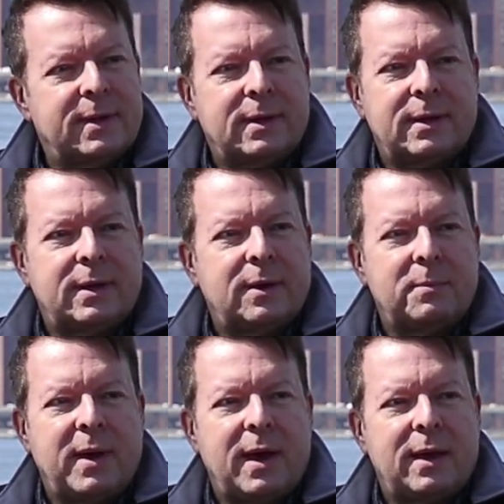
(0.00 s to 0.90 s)

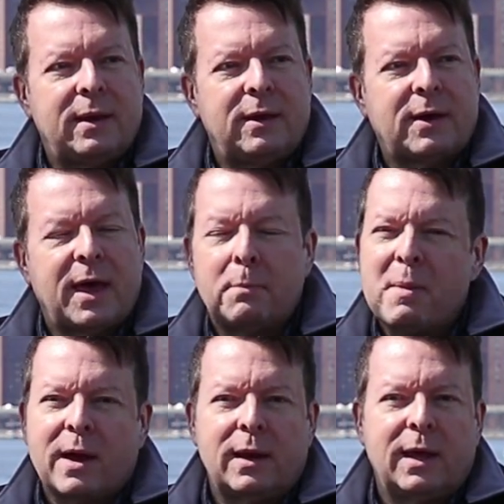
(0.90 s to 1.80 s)
I'm
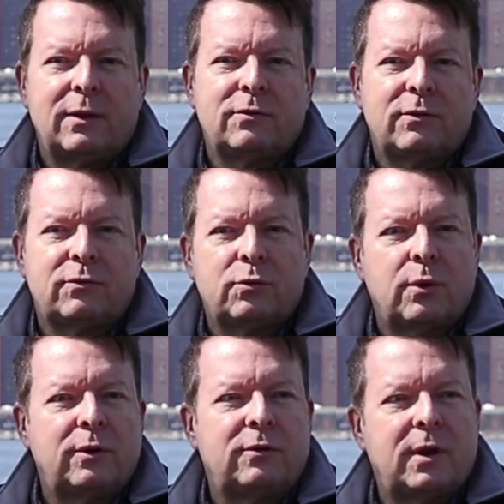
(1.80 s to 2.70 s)
not going to get into the
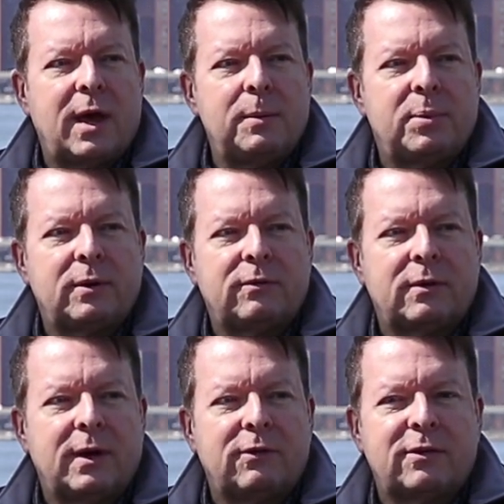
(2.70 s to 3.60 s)
story today, but
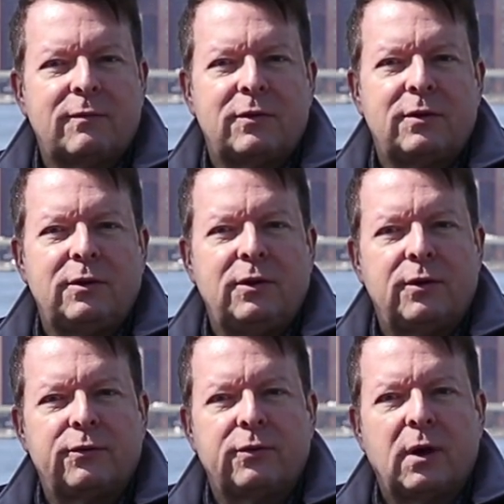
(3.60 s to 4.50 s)
17
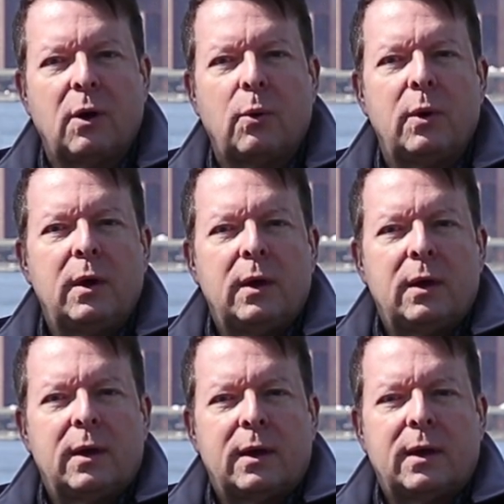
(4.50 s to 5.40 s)
years ago,
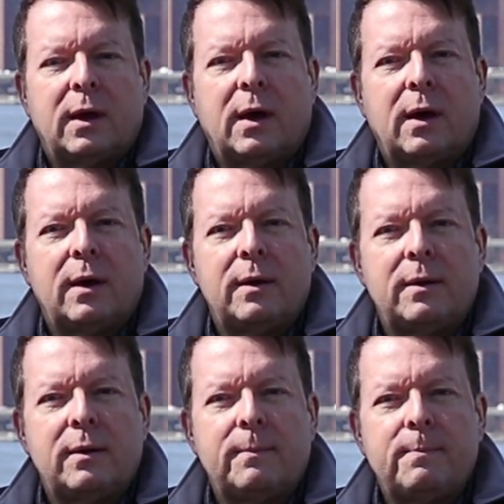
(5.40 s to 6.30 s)

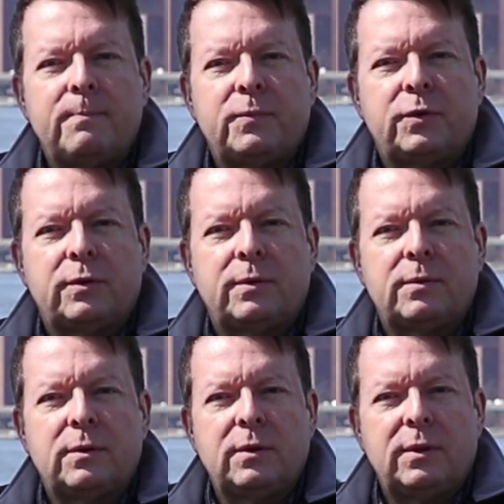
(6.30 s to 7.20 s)

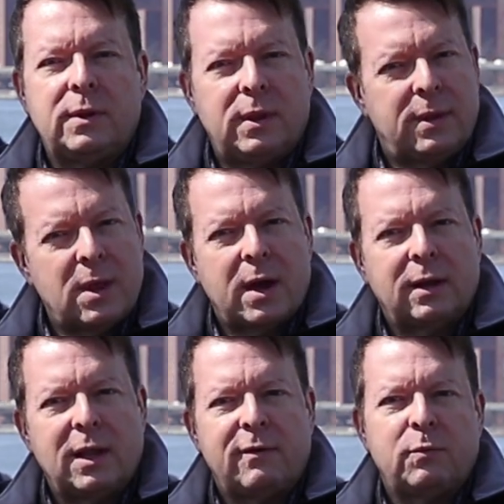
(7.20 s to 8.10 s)

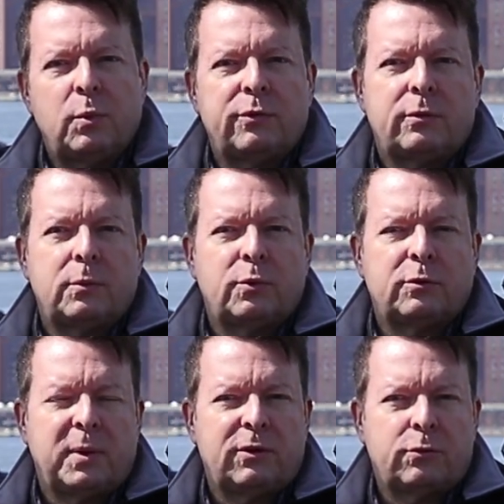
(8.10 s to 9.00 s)
9/11 was
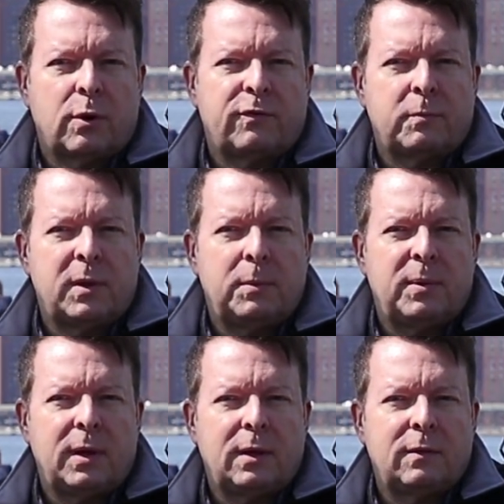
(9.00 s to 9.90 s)
a big story for me,
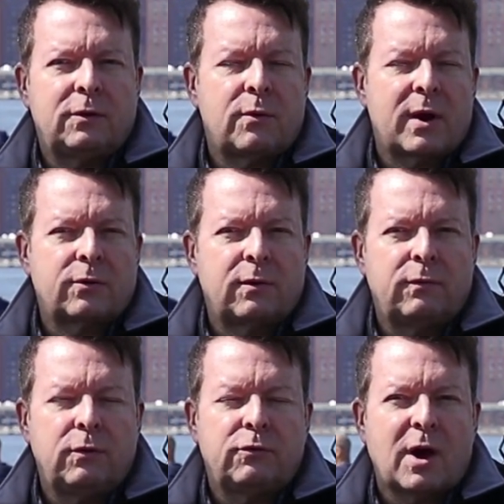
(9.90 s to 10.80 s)
being the director of
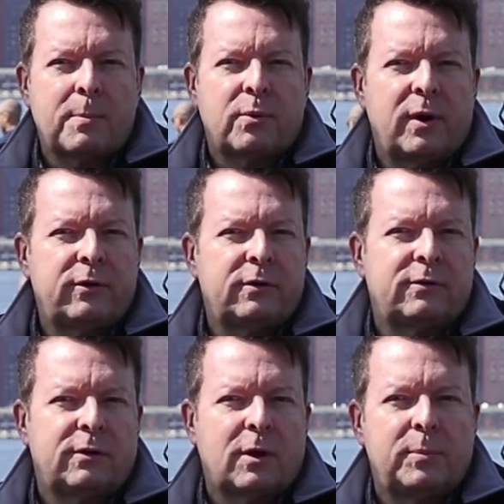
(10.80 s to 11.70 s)
news
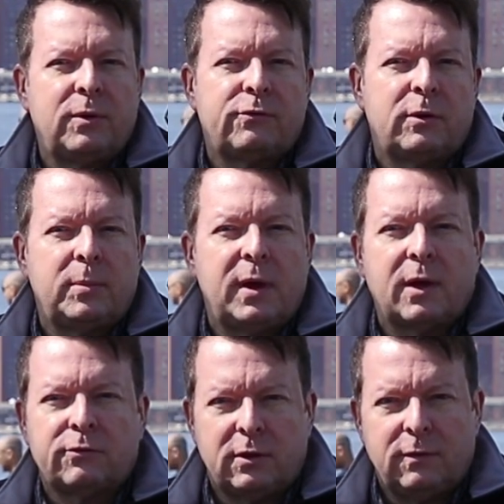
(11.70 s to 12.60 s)
operations at
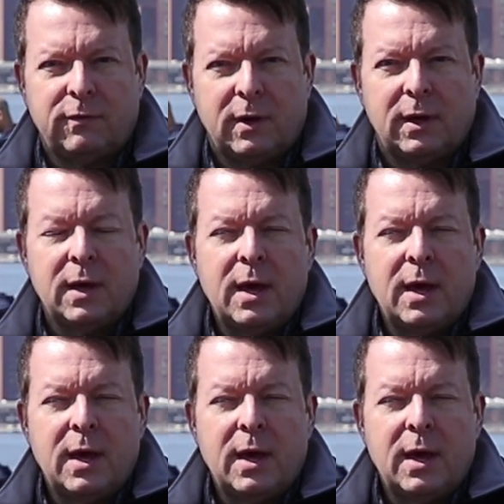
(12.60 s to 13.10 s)
WCBS-TV.